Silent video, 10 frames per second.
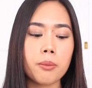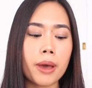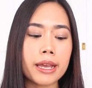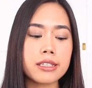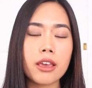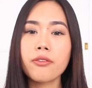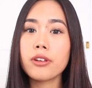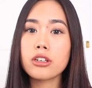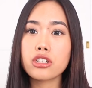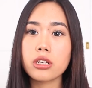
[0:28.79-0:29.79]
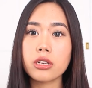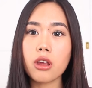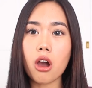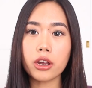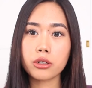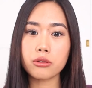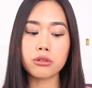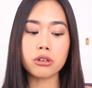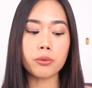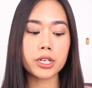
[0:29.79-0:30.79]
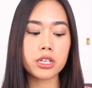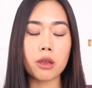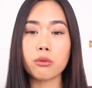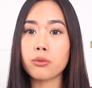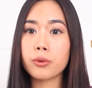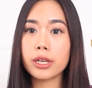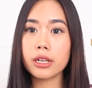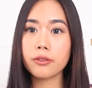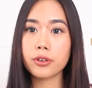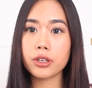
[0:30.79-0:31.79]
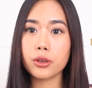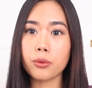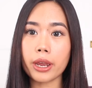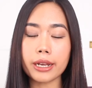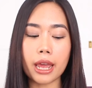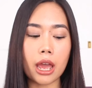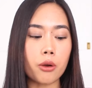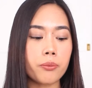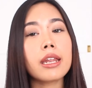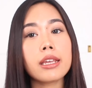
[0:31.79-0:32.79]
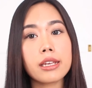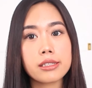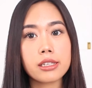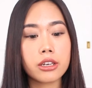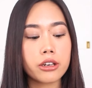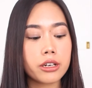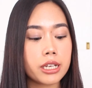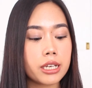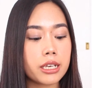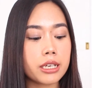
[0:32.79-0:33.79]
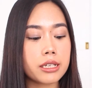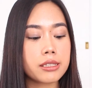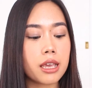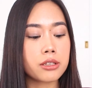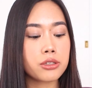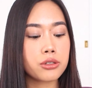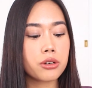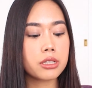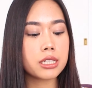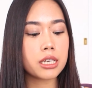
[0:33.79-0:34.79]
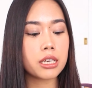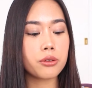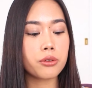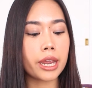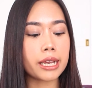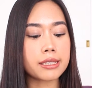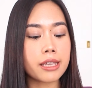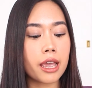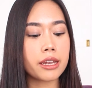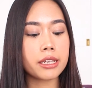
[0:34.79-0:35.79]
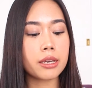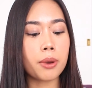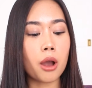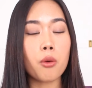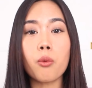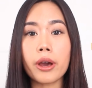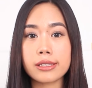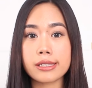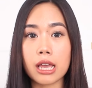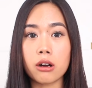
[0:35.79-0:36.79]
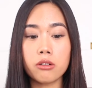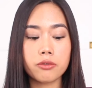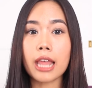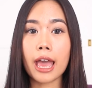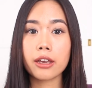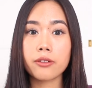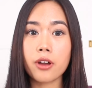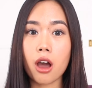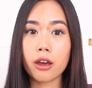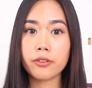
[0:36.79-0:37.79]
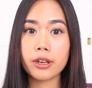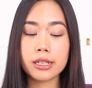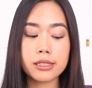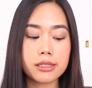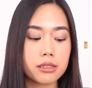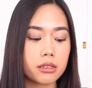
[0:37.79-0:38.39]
By definition on Google, which I will read it for you right now, an insecurity is uncertainty or anxiety about oneself, lack of confidence,